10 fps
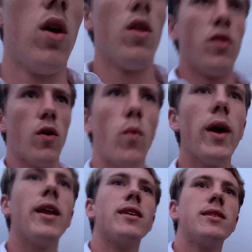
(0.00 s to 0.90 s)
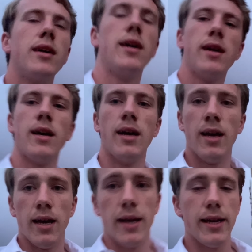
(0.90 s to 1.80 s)
the wind
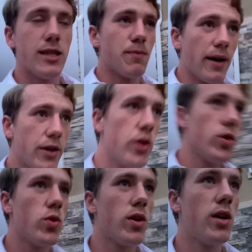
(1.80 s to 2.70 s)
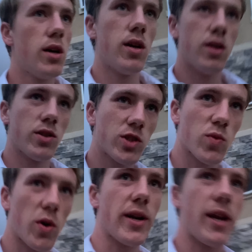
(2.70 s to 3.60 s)
is my new
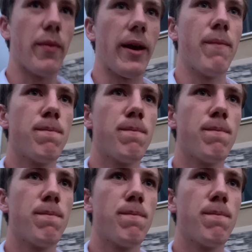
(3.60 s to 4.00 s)
sworn enemy.